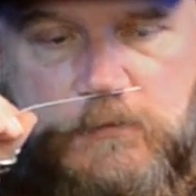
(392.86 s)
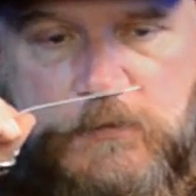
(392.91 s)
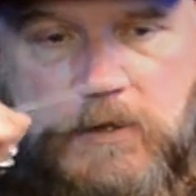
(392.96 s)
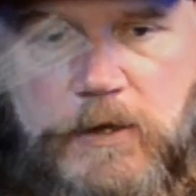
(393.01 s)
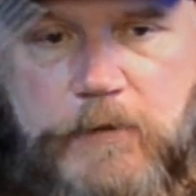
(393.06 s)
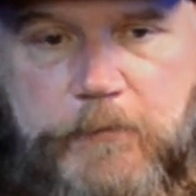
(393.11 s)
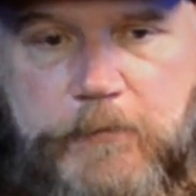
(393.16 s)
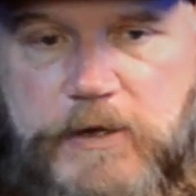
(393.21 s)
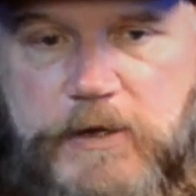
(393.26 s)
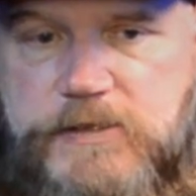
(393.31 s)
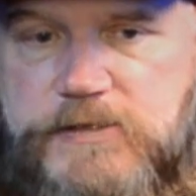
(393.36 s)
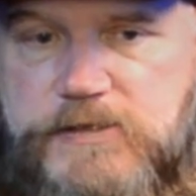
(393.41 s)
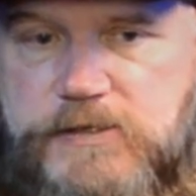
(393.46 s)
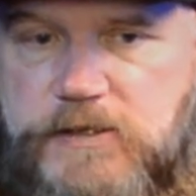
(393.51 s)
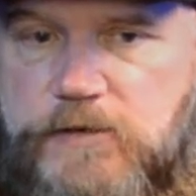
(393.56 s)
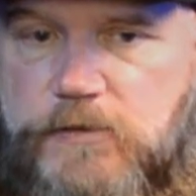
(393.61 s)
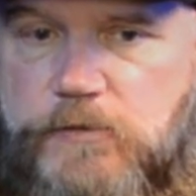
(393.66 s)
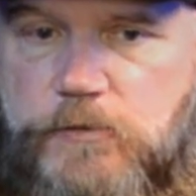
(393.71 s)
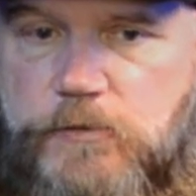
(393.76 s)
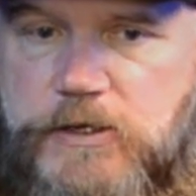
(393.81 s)

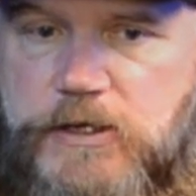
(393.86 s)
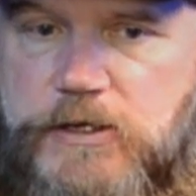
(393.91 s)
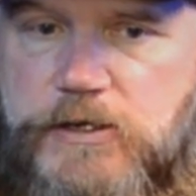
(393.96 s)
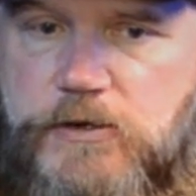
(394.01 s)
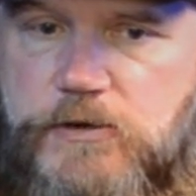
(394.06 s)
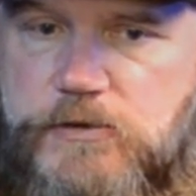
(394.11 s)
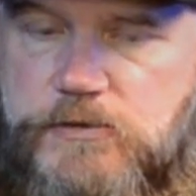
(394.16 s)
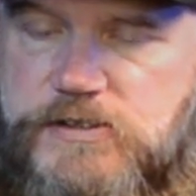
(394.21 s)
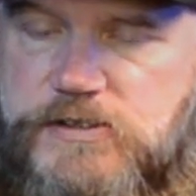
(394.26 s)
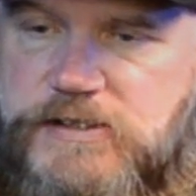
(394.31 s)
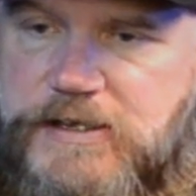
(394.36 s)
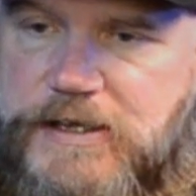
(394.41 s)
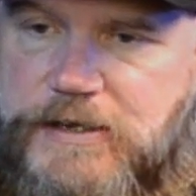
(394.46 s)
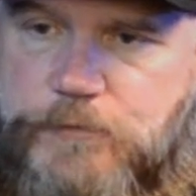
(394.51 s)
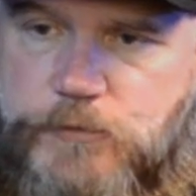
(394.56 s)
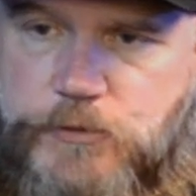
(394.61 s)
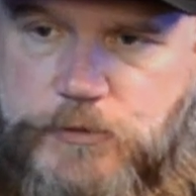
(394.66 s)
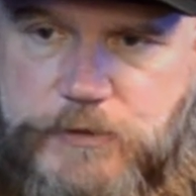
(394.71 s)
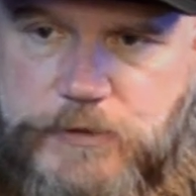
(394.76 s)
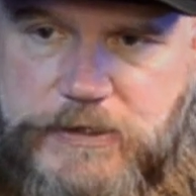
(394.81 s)
musk, woody notes, and
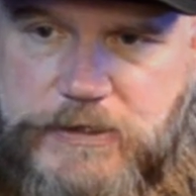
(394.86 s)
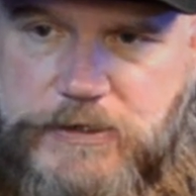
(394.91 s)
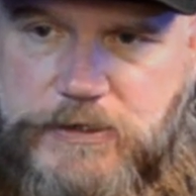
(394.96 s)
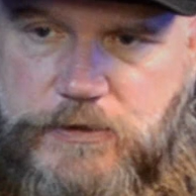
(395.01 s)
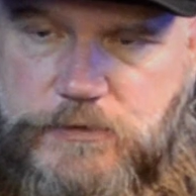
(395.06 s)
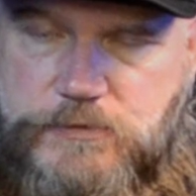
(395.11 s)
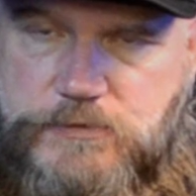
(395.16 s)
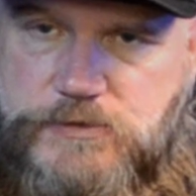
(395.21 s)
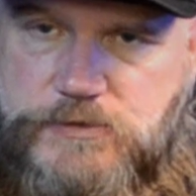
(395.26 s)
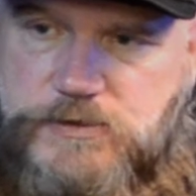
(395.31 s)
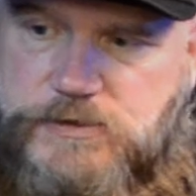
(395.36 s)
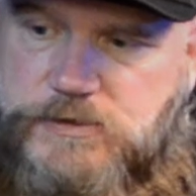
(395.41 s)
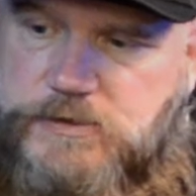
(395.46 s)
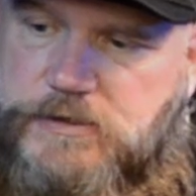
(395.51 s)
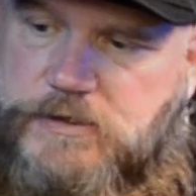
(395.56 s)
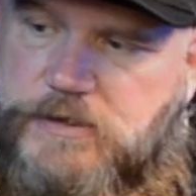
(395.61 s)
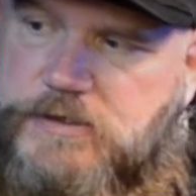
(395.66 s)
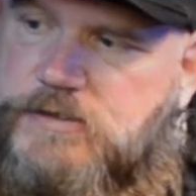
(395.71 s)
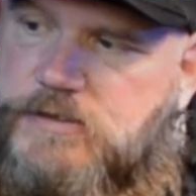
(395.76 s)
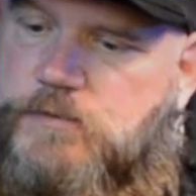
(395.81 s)
marine notes
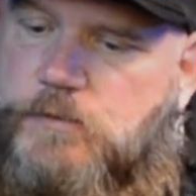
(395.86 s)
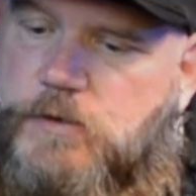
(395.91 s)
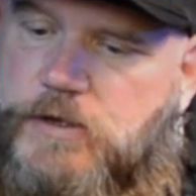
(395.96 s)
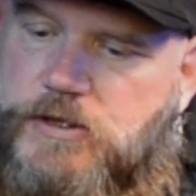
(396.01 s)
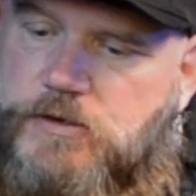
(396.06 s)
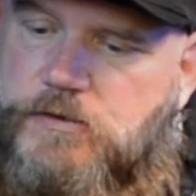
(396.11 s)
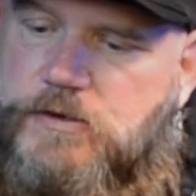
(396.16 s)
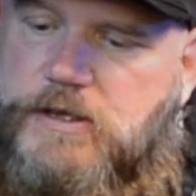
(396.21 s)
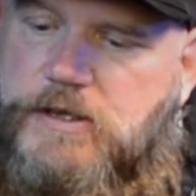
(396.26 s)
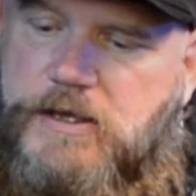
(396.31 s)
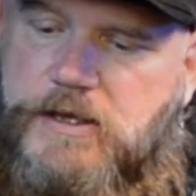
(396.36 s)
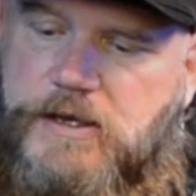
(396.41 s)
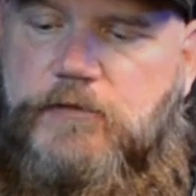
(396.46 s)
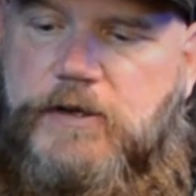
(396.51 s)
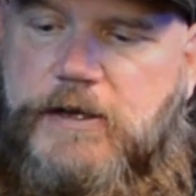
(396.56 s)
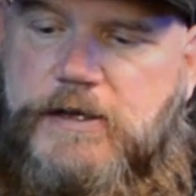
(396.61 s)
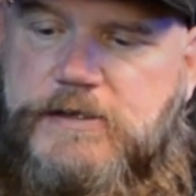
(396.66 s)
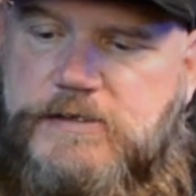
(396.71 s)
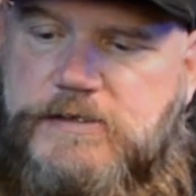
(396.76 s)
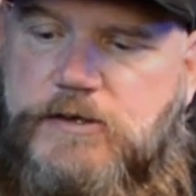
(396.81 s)
is what you get
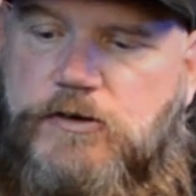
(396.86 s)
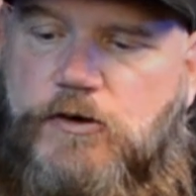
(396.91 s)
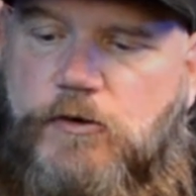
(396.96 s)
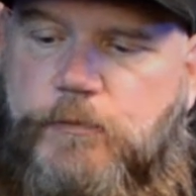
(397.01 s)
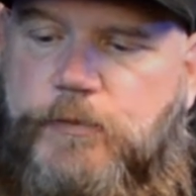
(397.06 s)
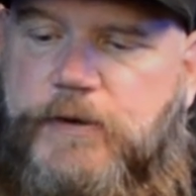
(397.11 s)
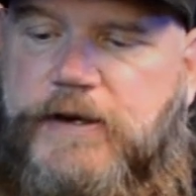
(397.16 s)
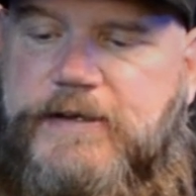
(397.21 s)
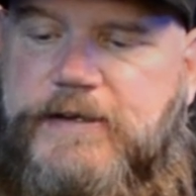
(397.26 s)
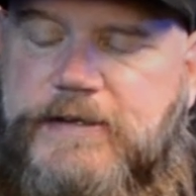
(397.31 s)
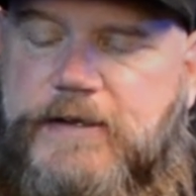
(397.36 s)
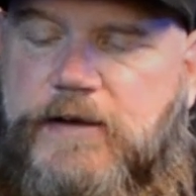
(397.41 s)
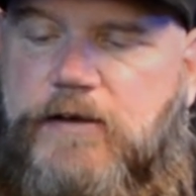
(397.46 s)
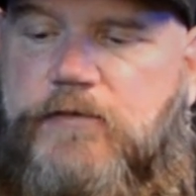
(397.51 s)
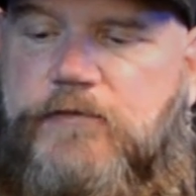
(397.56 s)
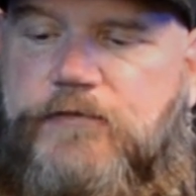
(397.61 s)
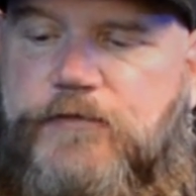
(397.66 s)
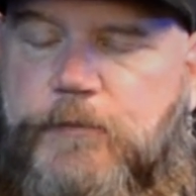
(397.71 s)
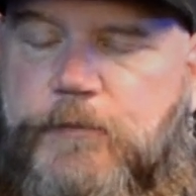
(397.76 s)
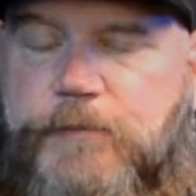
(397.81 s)
as a note
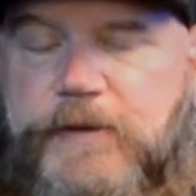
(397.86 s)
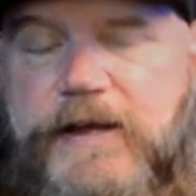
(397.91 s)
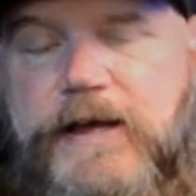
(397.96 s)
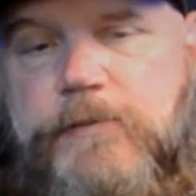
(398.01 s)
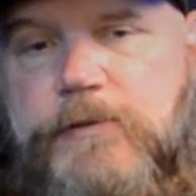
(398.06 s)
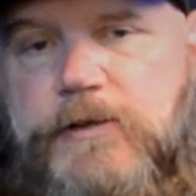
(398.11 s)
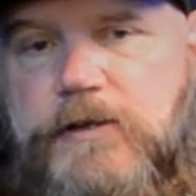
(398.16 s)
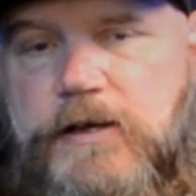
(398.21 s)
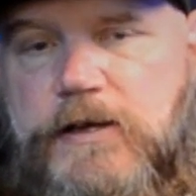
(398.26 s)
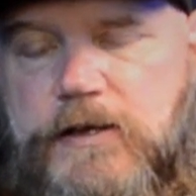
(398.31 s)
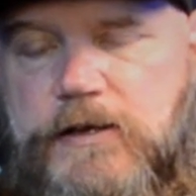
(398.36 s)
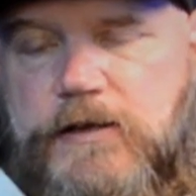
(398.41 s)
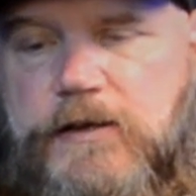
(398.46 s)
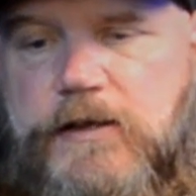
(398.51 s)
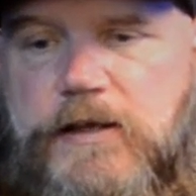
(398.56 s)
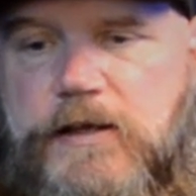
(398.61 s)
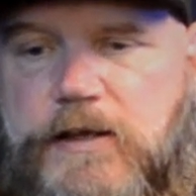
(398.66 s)
breakdown from Babylon.